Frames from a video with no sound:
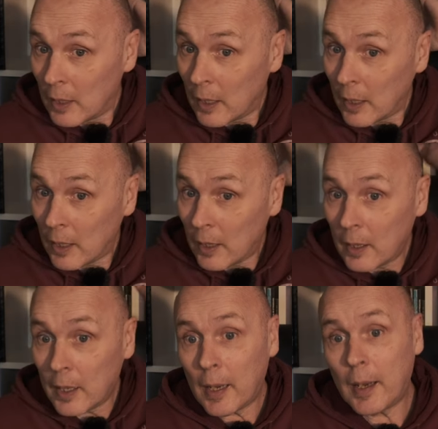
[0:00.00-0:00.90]

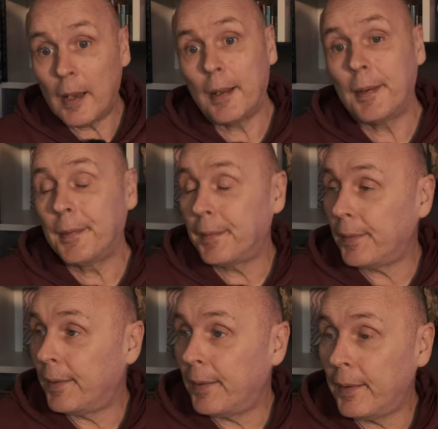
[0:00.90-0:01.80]
And
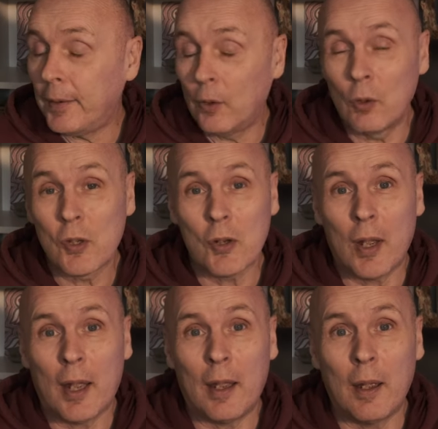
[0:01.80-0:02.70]
I
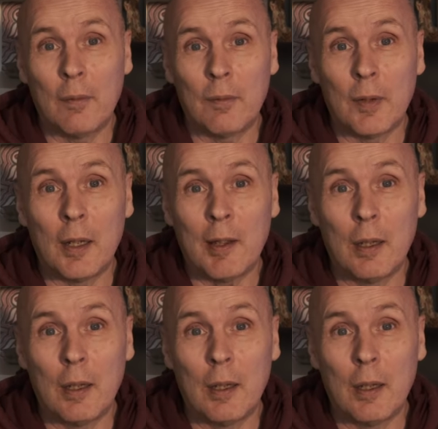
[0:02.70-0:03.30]
also have